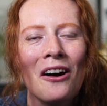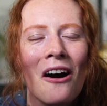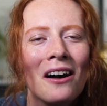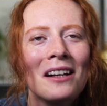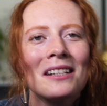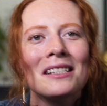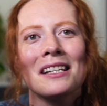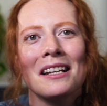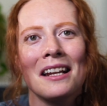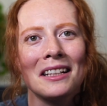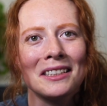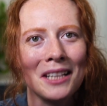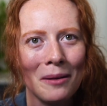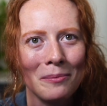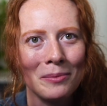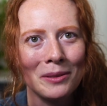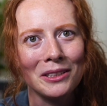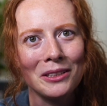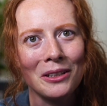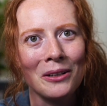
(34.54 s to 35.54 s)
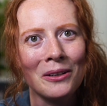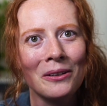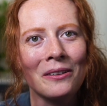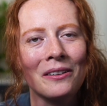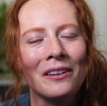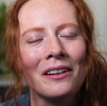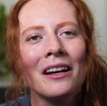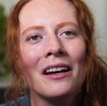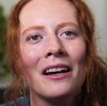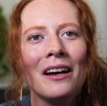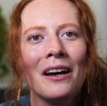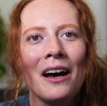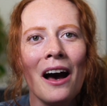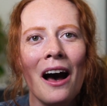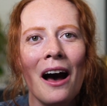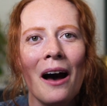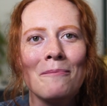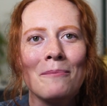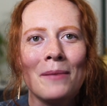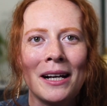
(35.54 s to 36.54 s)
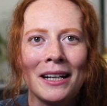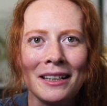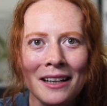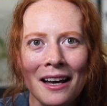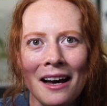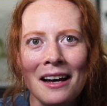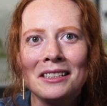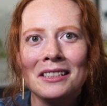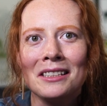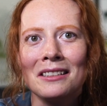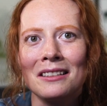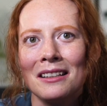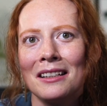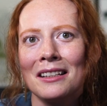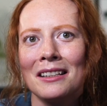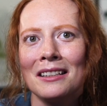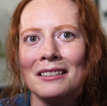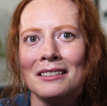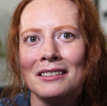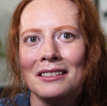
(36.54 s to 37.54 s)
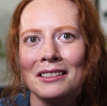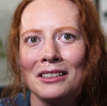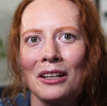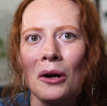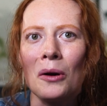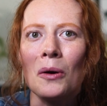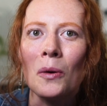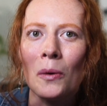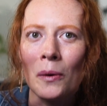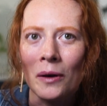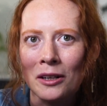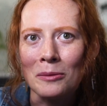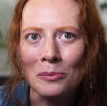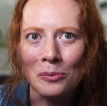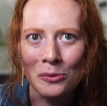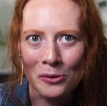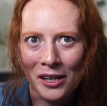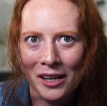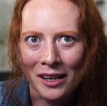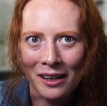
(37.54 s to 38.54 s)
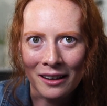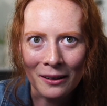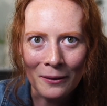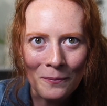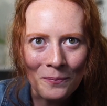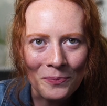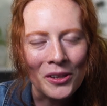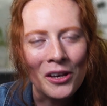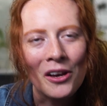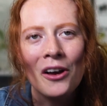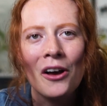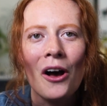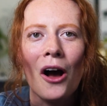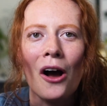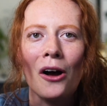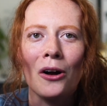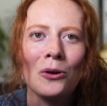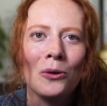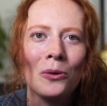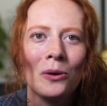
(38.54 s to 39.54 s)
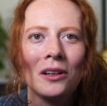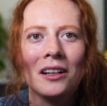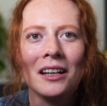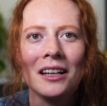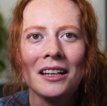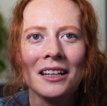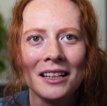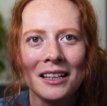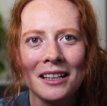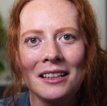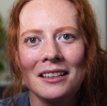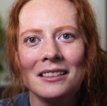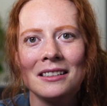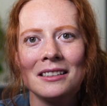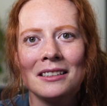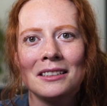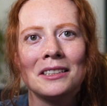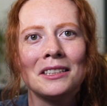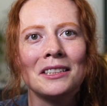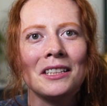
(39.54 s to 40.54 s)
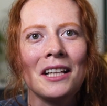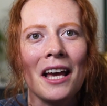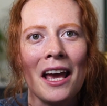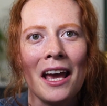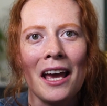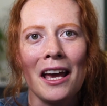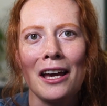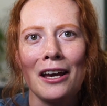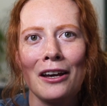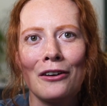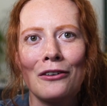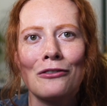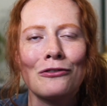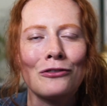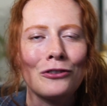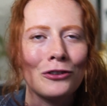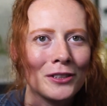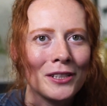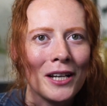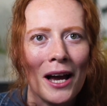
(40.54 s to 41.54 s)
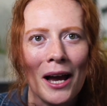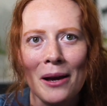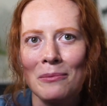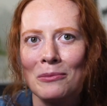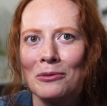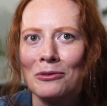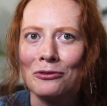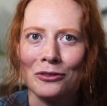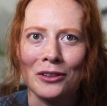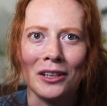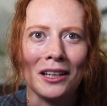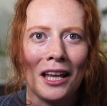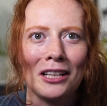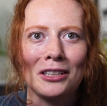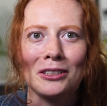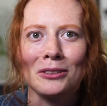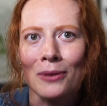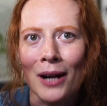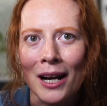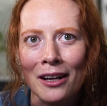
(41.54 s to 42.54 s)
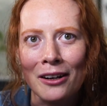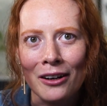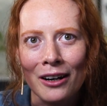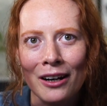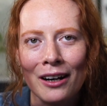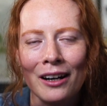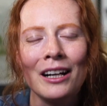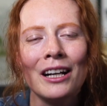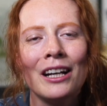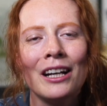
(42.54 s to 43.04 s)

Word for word: On today's episode, my guest is Aquinnah Bree. Aquinnah is a full time freelance writer.